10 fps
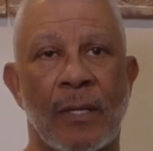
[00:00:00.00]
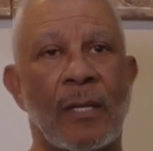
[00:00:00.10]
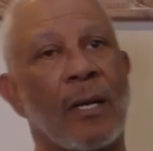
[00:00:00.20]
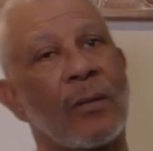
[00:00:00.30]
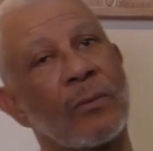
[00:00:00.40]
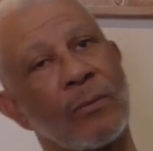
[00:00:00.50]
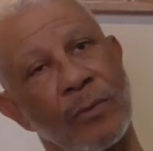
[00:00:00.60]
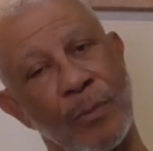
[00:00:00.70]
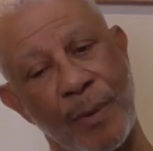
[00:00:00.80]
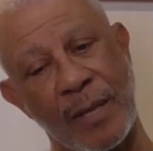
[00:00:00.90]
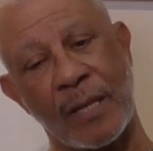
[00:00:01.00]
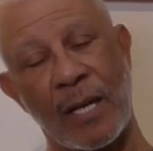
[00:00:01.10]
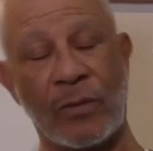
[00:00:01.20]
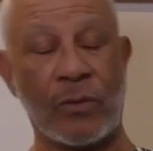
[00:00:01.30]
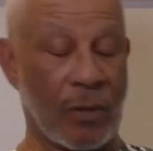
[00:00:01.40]
You know, depending
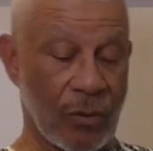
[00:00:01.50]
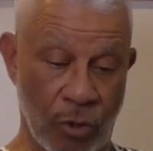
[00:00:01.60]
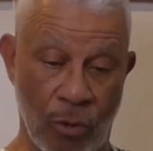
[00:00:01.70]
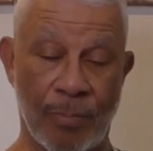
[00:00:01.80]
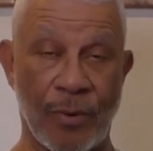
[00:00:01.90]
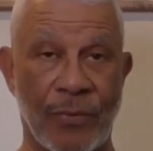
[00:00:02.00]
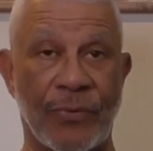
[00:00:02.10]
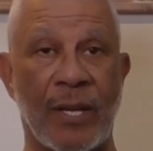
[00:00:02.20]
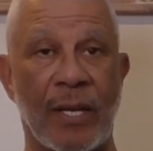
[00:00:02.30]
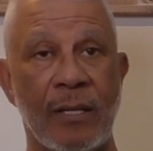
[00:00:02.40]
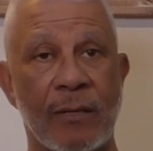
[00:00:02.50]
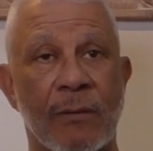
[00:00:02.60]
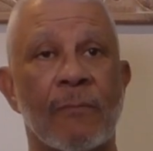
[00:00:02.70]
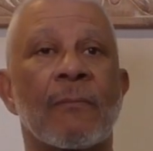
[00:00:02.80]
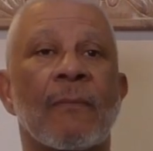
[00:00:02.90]
on your birth date,
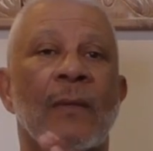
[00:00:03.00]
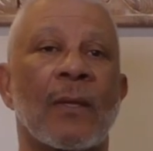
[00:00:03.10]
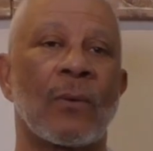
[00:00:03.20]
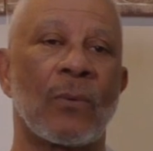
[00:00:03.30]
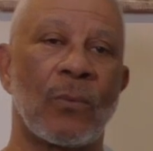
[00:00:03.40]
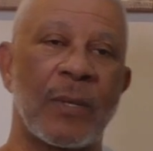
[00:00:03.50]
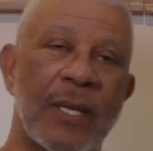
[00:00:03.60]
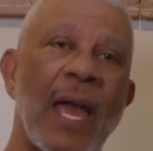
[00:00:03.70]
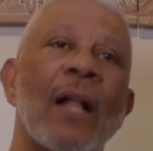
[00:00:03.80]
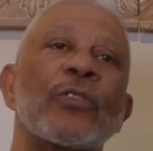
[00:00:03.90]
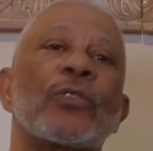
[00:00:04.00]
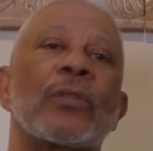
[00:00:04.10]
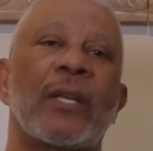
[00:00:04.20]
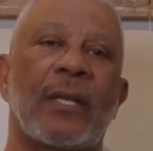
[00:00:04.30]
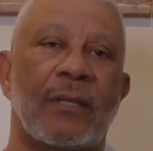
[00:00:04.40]
we
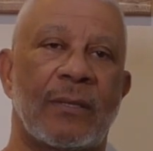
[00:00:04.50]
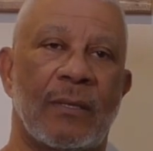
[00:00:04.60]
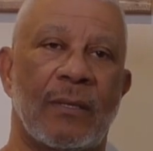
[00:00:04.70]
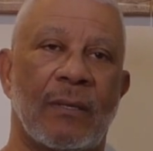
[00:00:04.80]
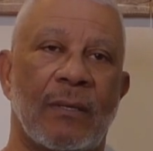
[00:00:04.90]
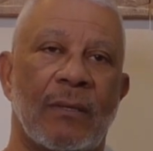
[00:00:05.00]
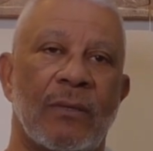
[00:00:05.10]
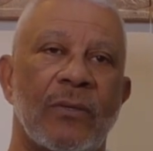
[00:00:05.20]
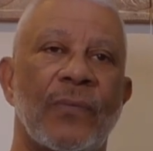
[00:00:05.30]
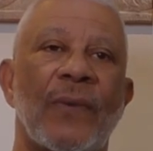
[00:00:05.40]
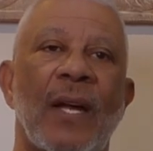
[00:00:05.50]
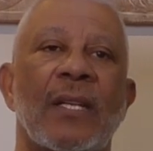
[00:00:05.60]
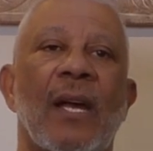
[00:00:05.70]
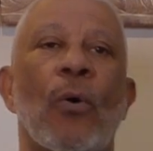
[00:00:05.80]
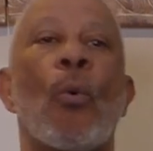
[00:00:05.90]
calculate to
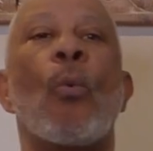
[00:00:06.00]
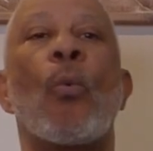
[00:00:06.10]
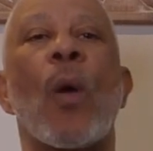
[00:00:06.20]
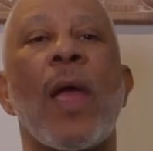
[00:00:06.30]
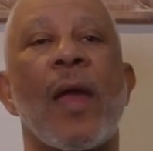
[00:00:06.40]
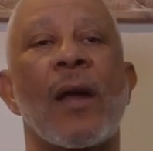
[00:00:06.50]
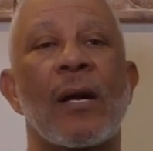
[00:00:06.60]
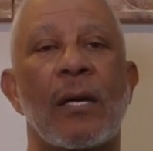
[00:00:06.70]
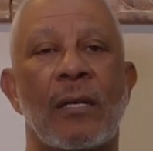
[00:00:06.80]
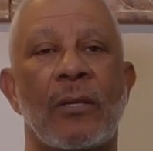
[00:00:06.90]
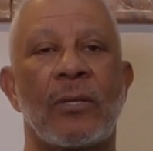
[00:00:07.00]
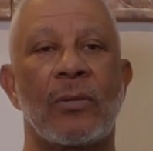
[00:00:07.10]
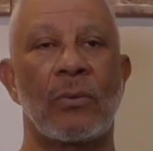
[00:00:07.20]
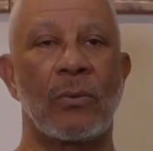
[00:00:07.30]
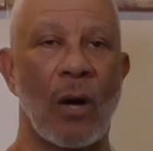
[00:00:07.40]
find out where
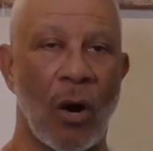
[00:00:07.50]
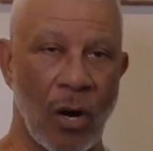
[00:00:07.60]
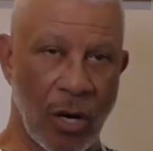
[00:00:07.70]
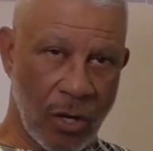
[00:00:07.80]
you are